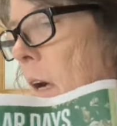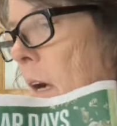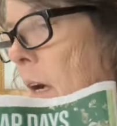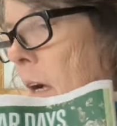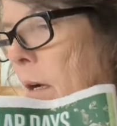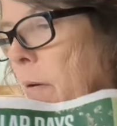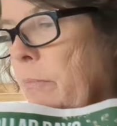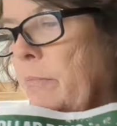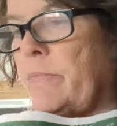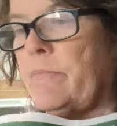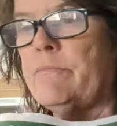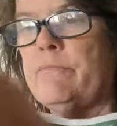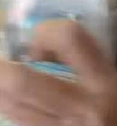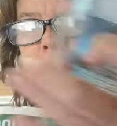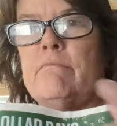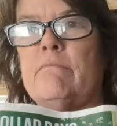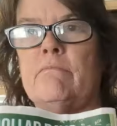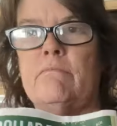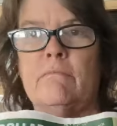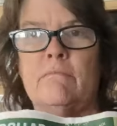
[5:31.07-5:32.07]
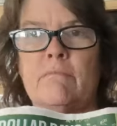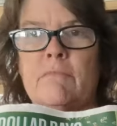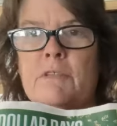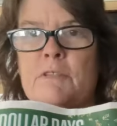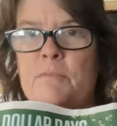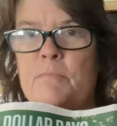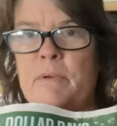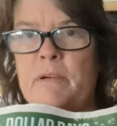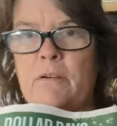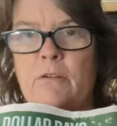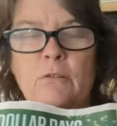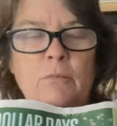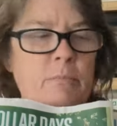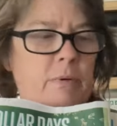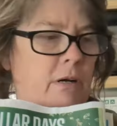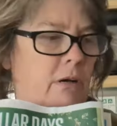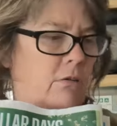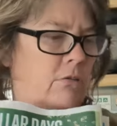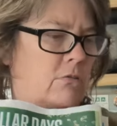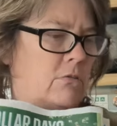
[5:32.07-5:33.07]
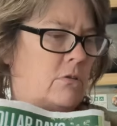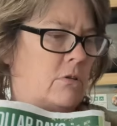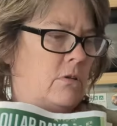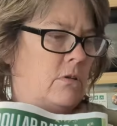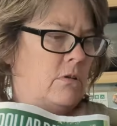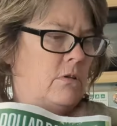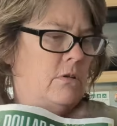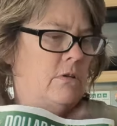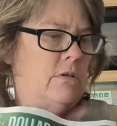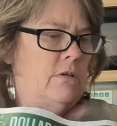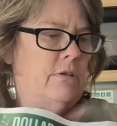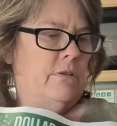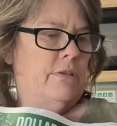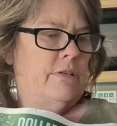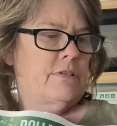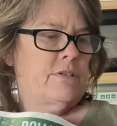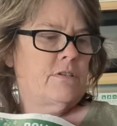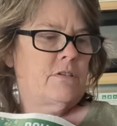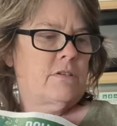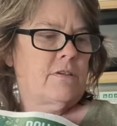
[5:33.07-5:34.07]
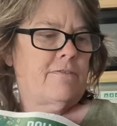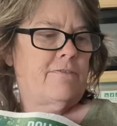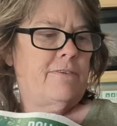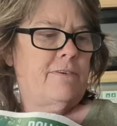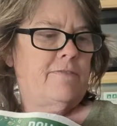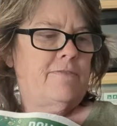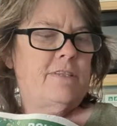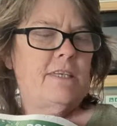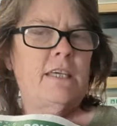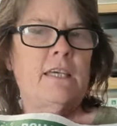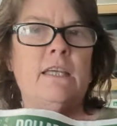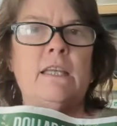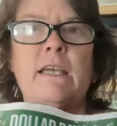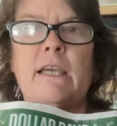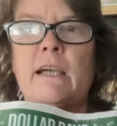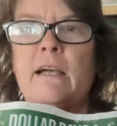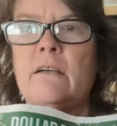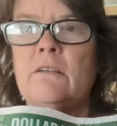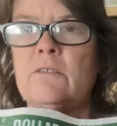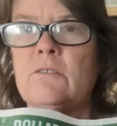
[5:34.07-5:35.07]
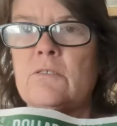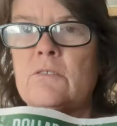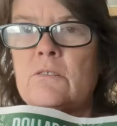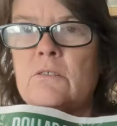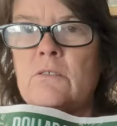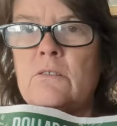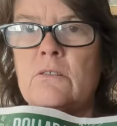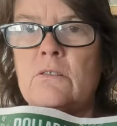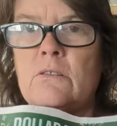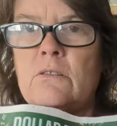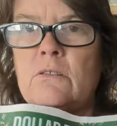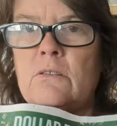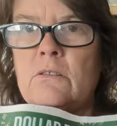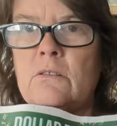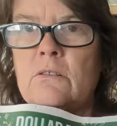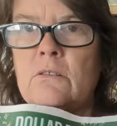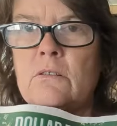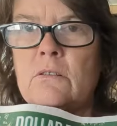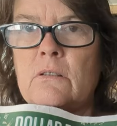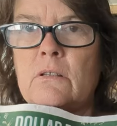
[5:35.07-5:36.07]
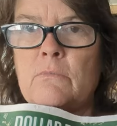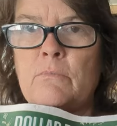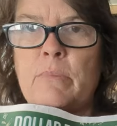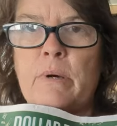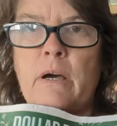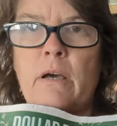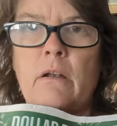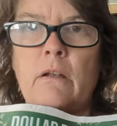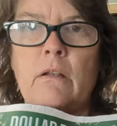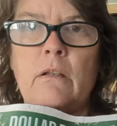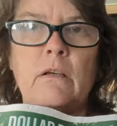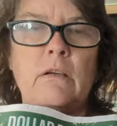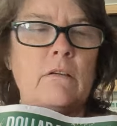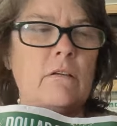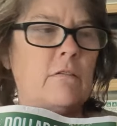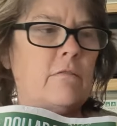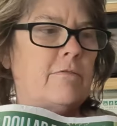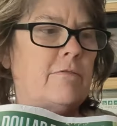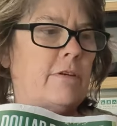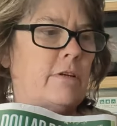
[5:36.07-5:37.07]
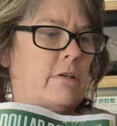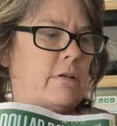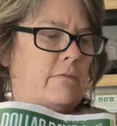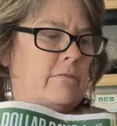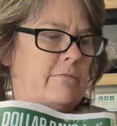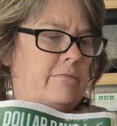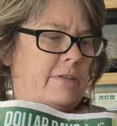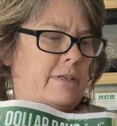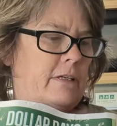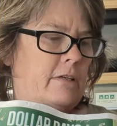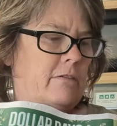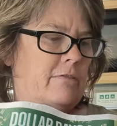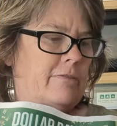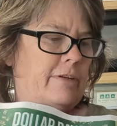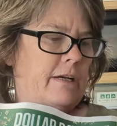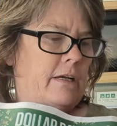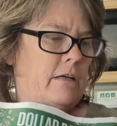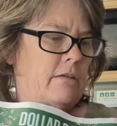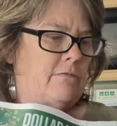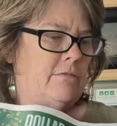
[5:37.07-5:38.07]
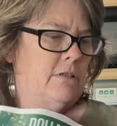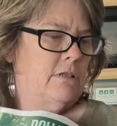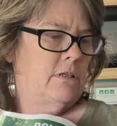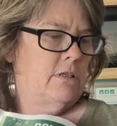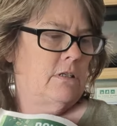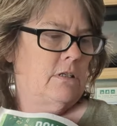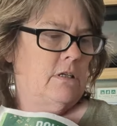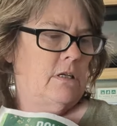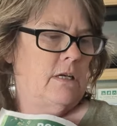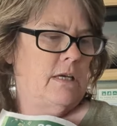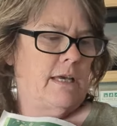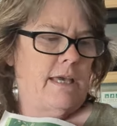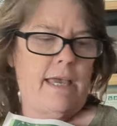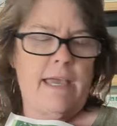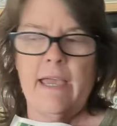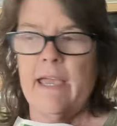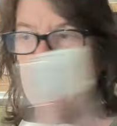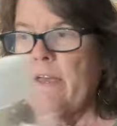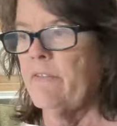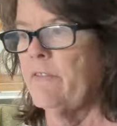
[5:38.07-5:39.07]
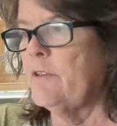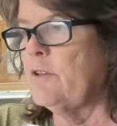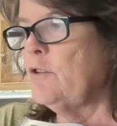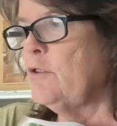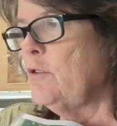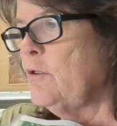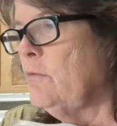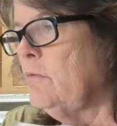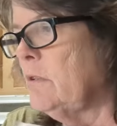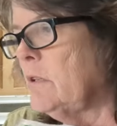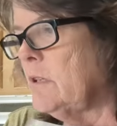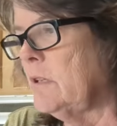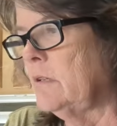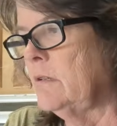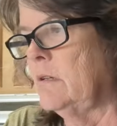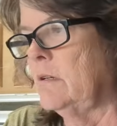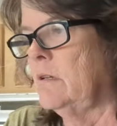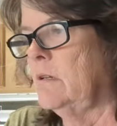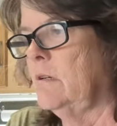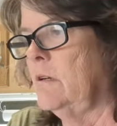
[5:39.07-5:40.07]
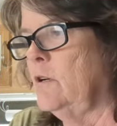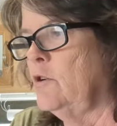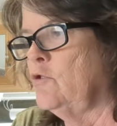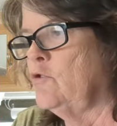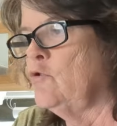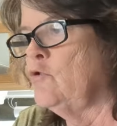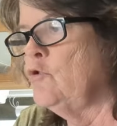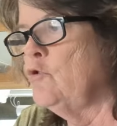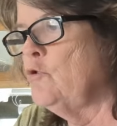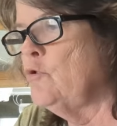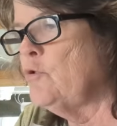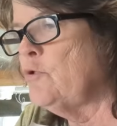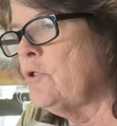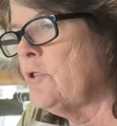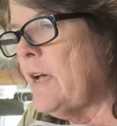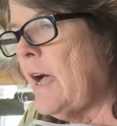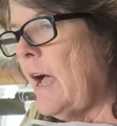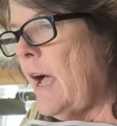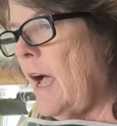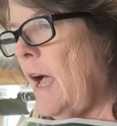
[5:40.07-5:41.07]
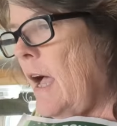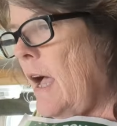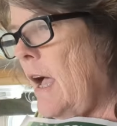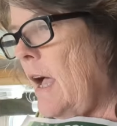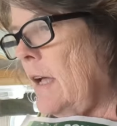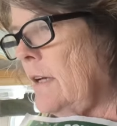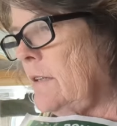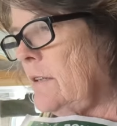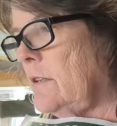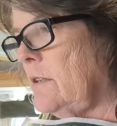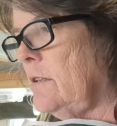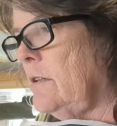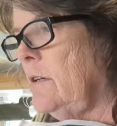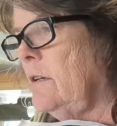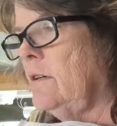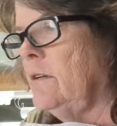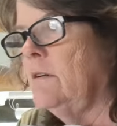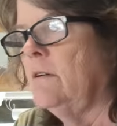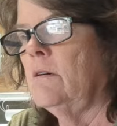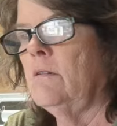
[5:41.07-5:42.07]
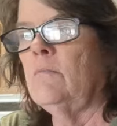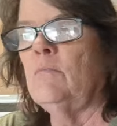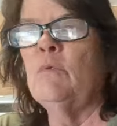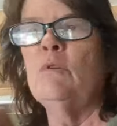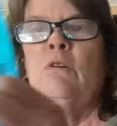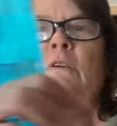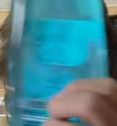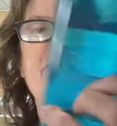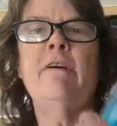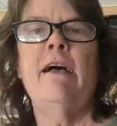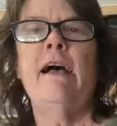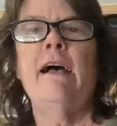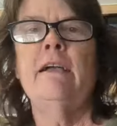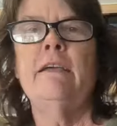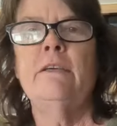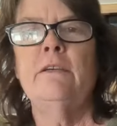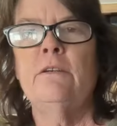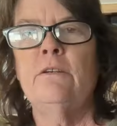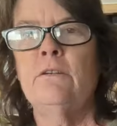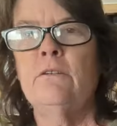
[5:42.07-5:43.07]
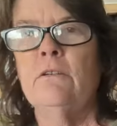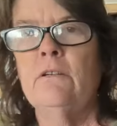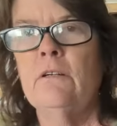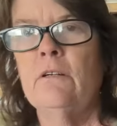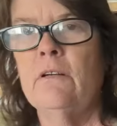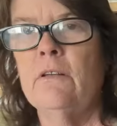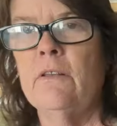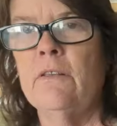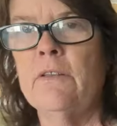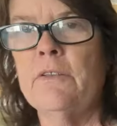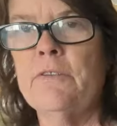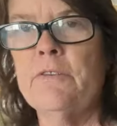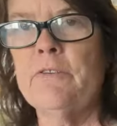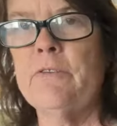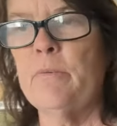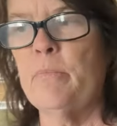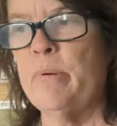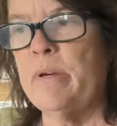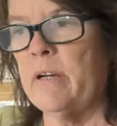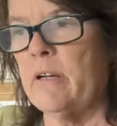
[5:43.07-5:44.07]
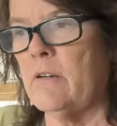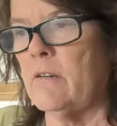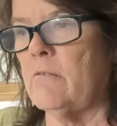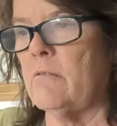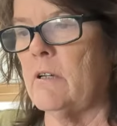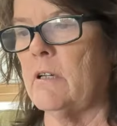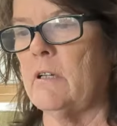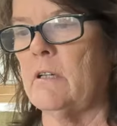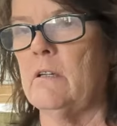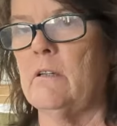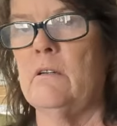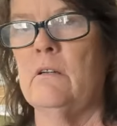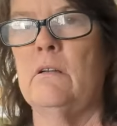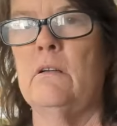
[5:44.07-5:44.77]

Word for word: um, that's my old bottle. This is a 15 ounce bottle of um, VO5. And the new one, new size, more value. This is the bigger one.